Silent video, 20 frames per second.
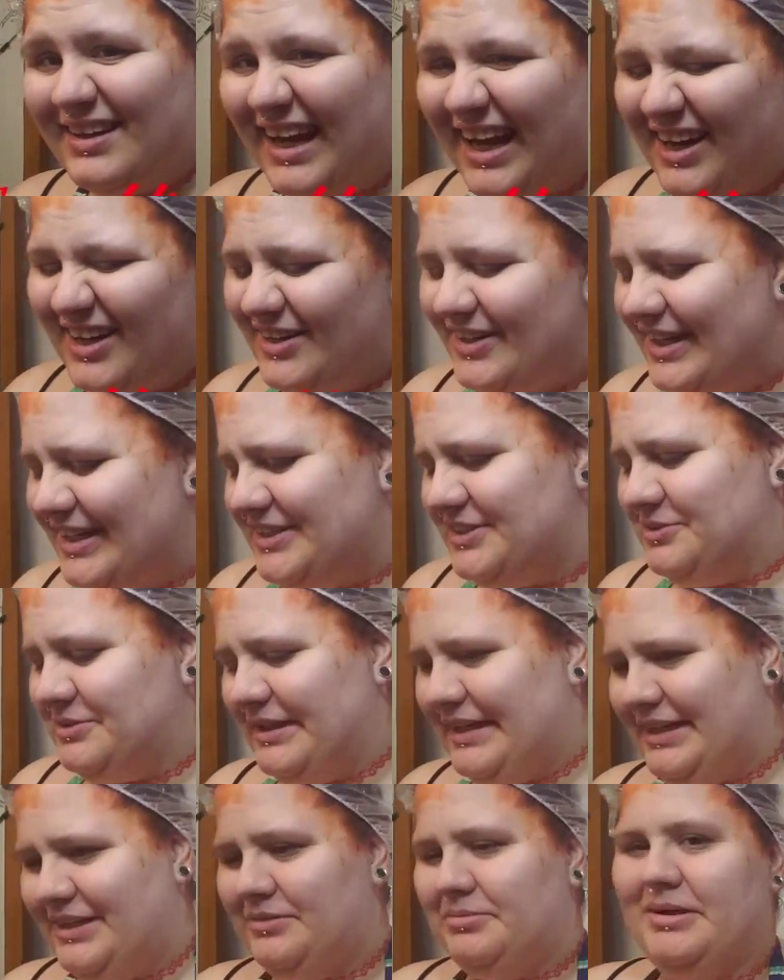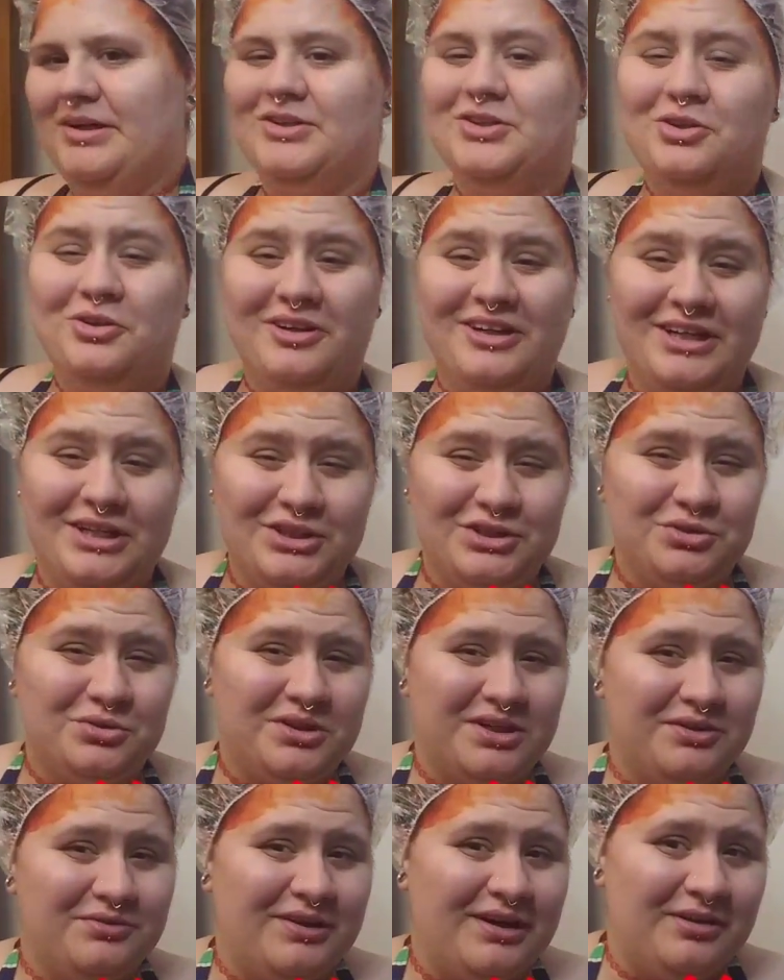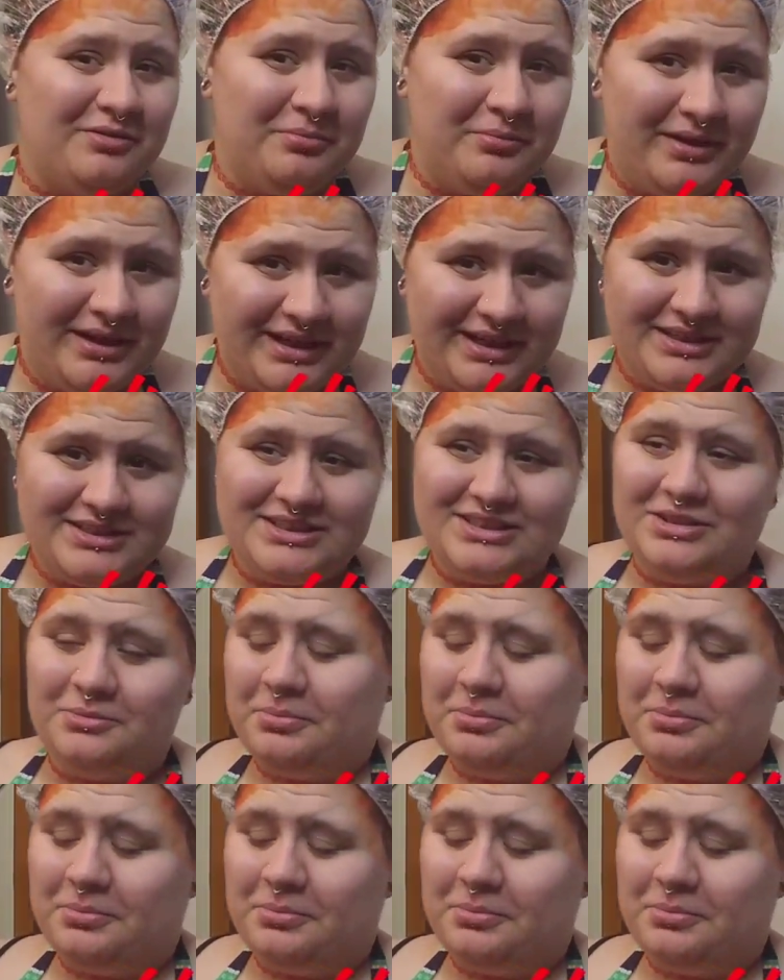Then you have to wait about 20-25 minutes,